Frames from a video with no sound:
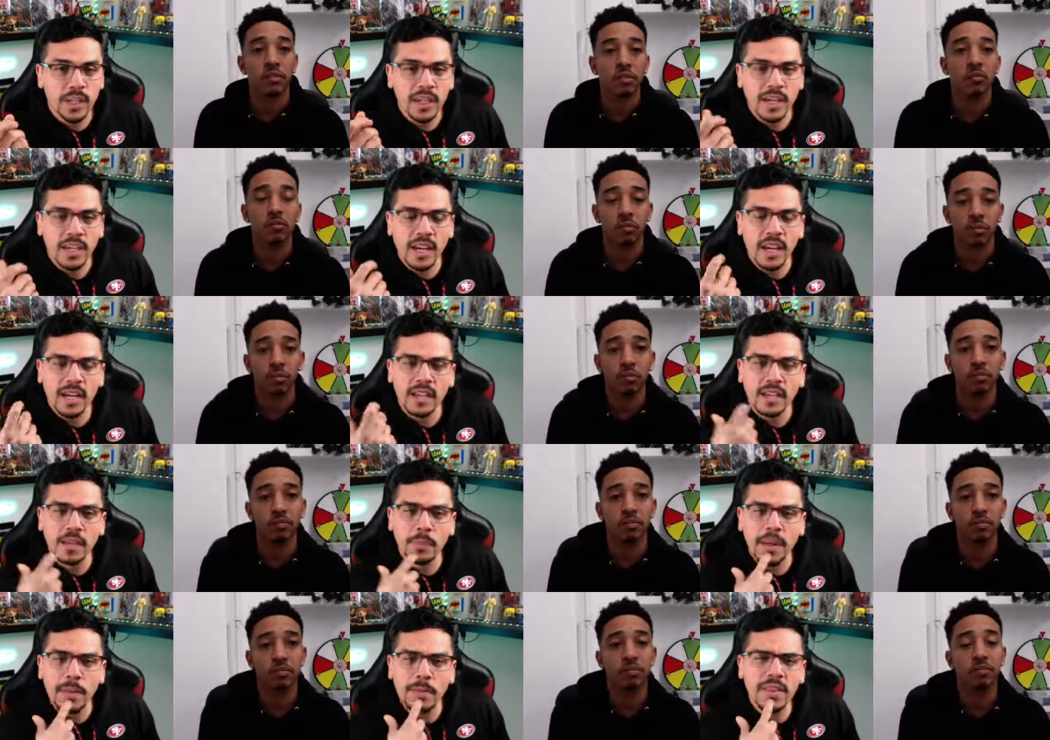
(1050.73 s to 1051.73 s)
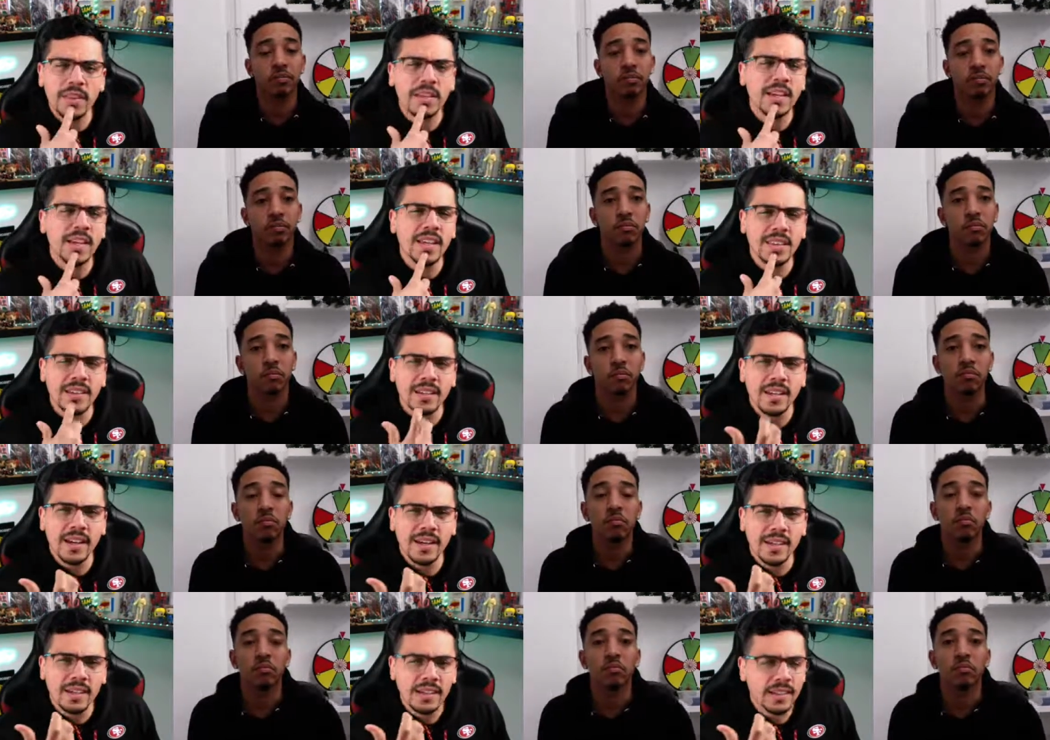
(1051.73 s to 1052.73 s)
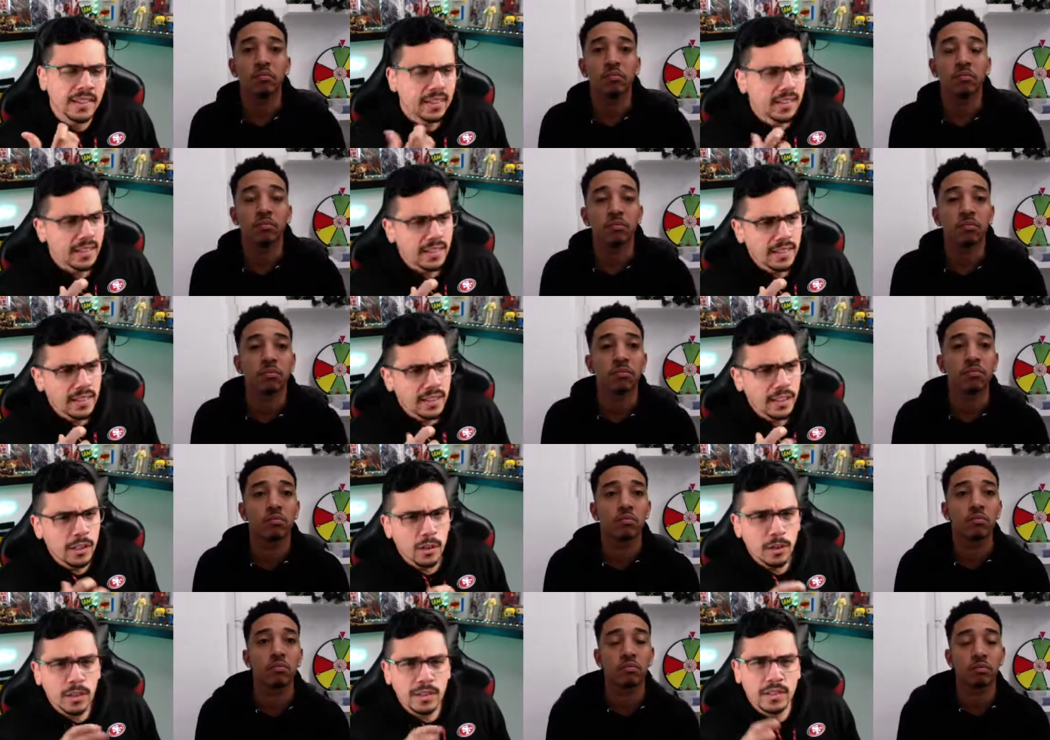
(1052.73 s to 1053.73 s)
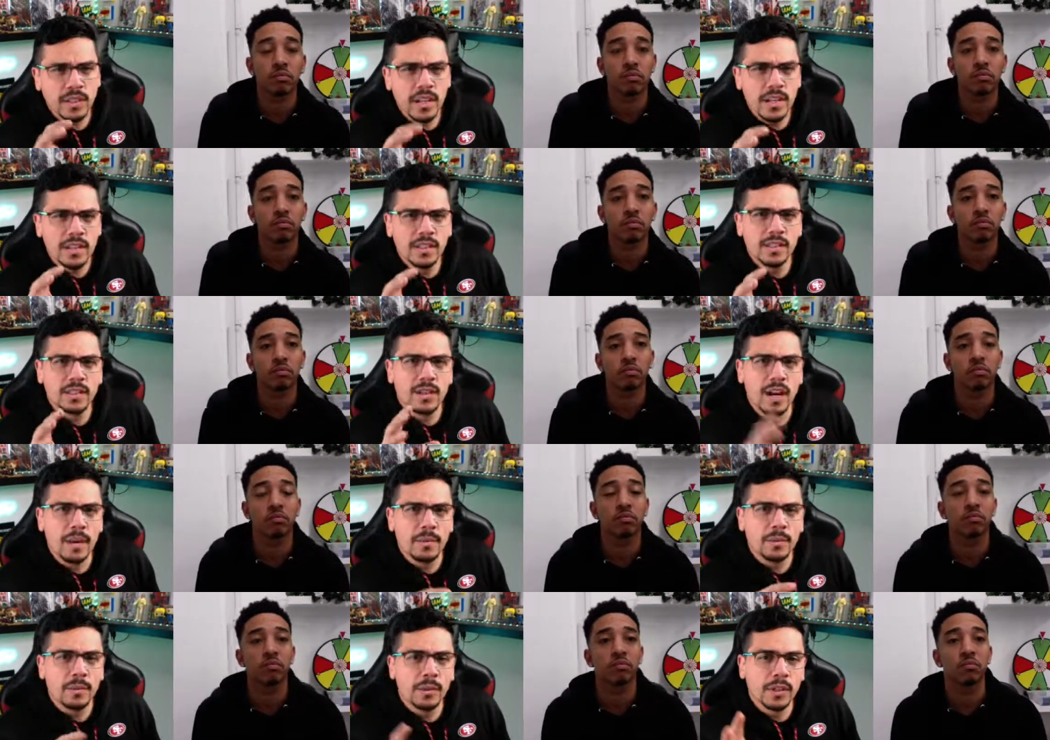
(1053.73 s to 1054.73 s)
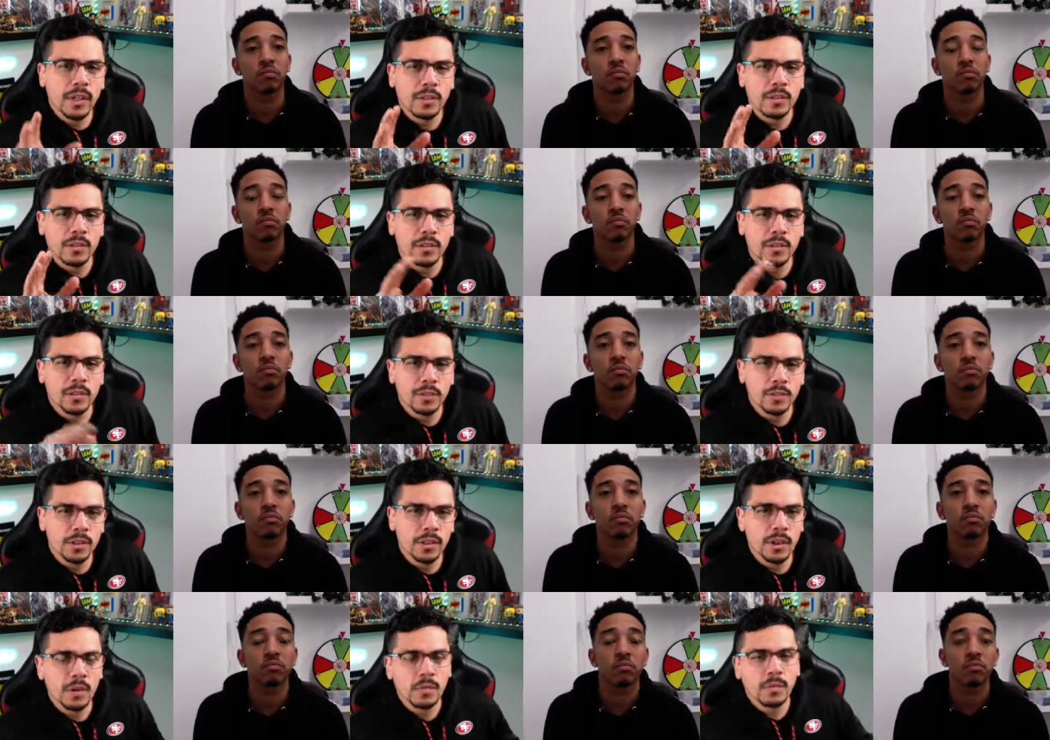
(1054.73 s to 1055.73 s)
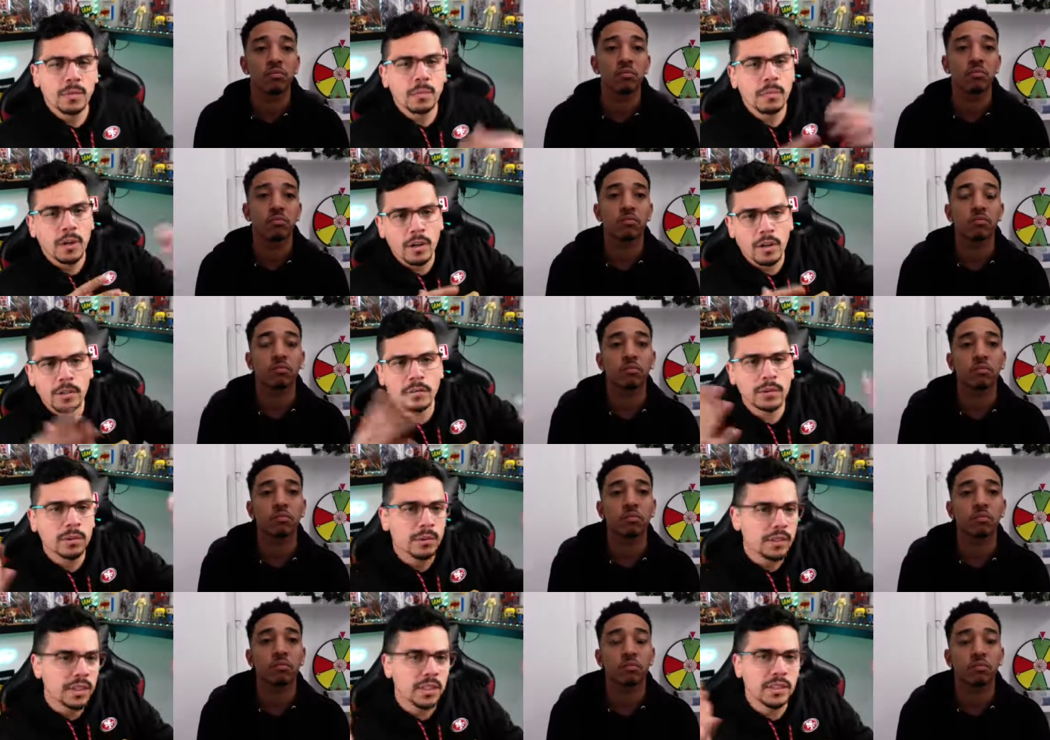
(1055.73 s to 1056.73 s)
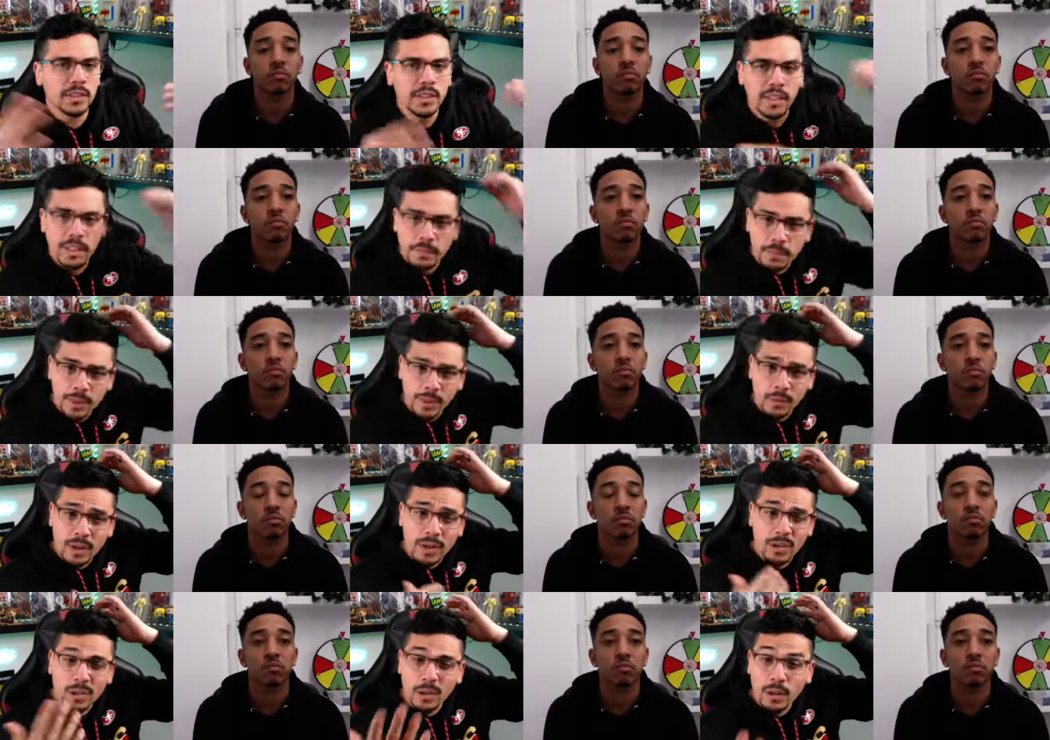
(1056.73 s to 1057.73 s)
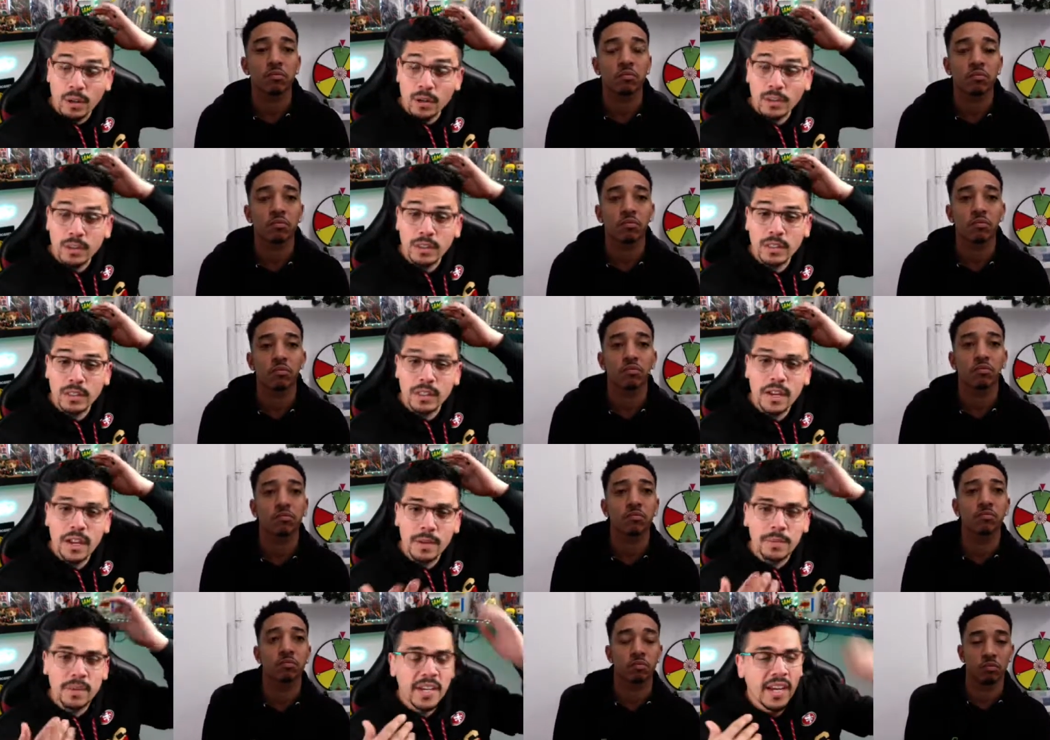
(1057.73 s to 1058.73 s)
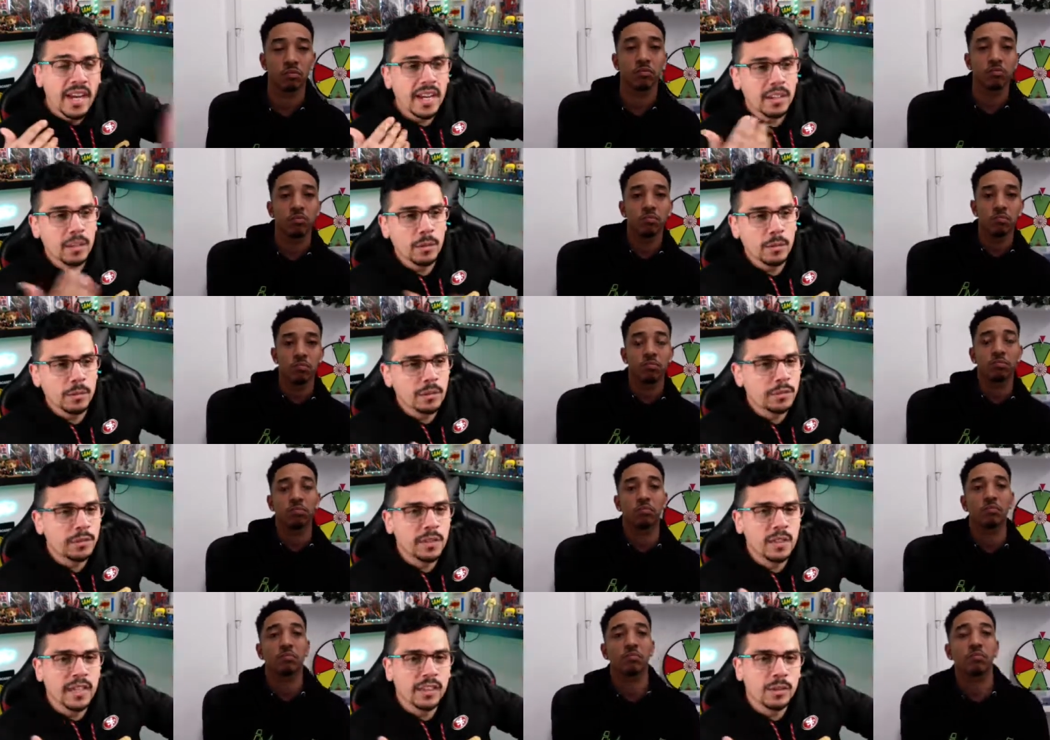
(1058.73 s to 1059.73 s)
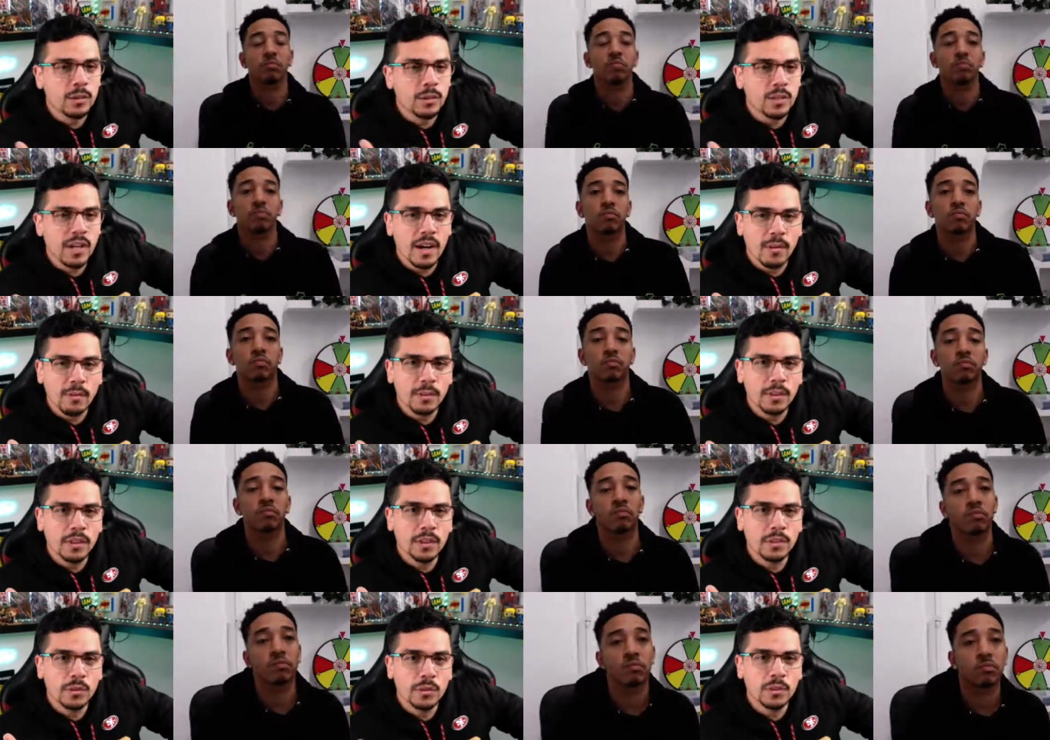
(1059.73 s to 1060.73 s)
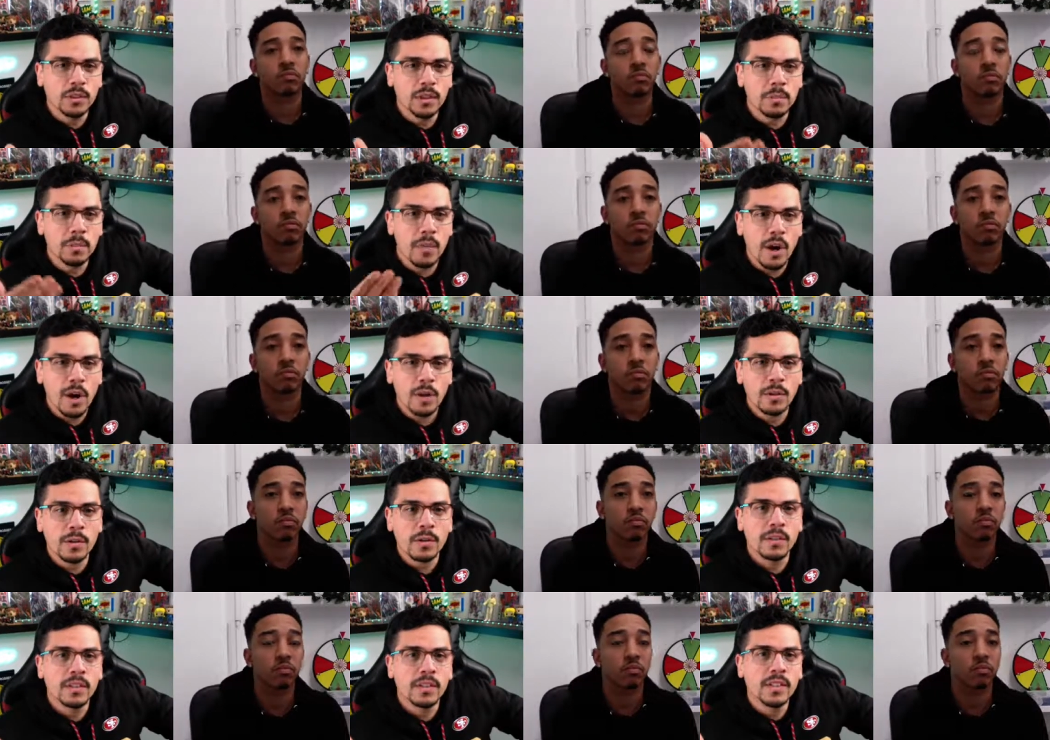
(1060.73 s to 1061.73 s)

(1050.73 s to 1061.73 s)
Speaker 1: and and it made me think that like you know, because a lot of these comic book characters that we know from Marvel or DC have been around a long, long time, and you almost feel like there's not really truly modern